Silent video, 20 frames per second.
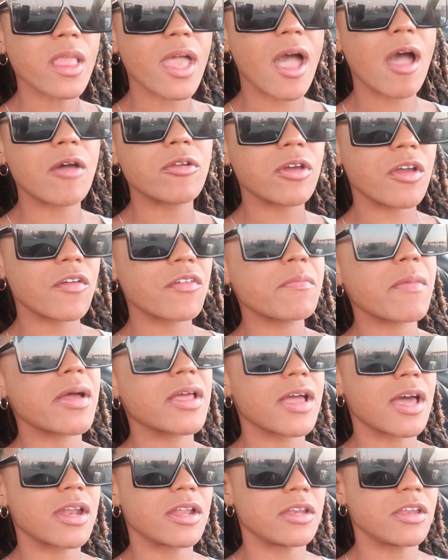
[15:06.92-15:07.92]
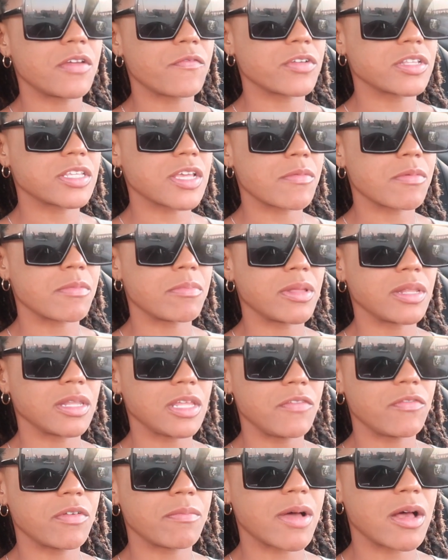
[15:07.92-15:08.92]
I don't know, everybody got a different type of
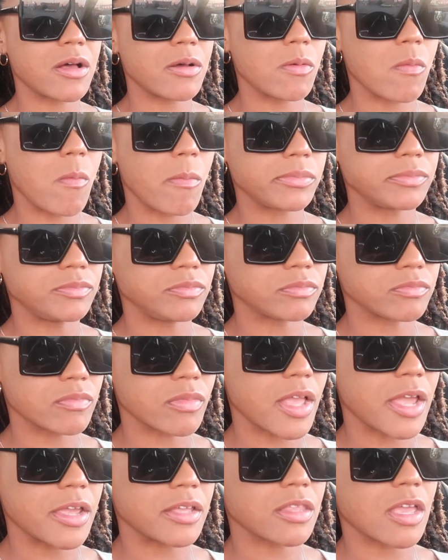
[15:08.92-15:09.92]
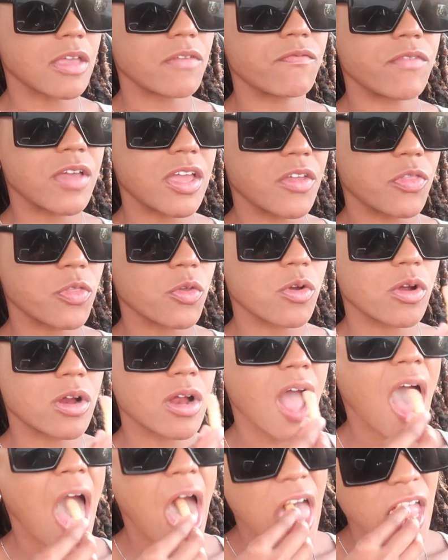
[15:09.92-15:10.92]
belief about like their faith
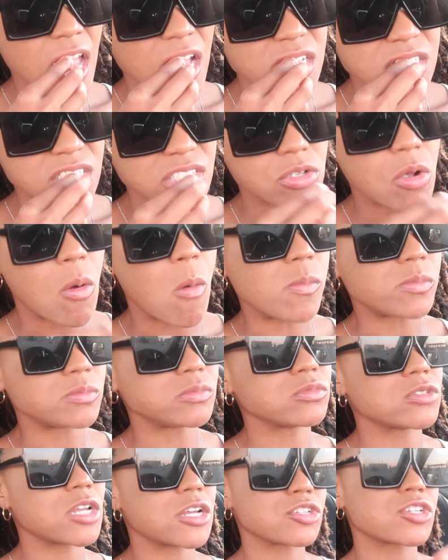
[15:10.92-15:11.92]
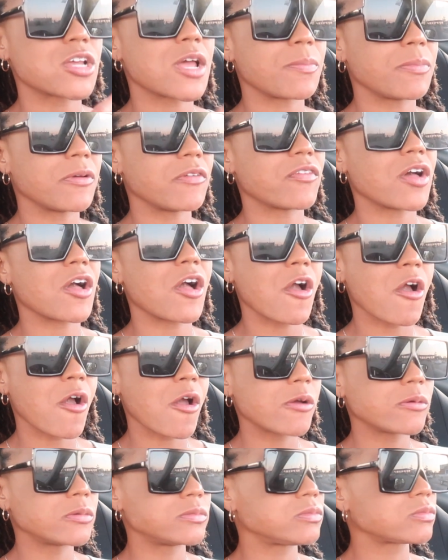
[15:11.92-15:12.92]
or their type of
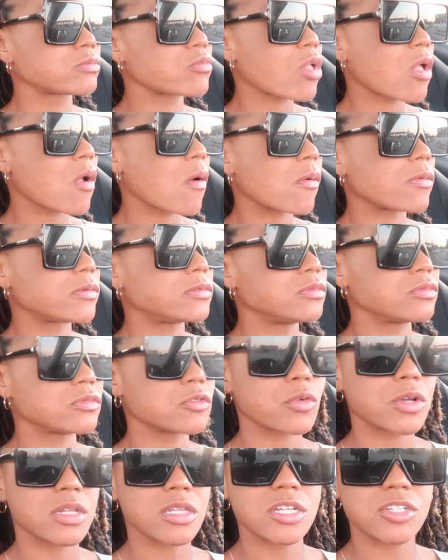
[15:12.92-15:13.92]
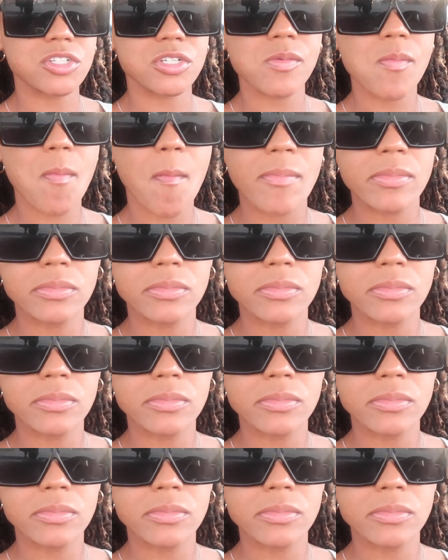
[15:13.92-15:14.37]
um religion.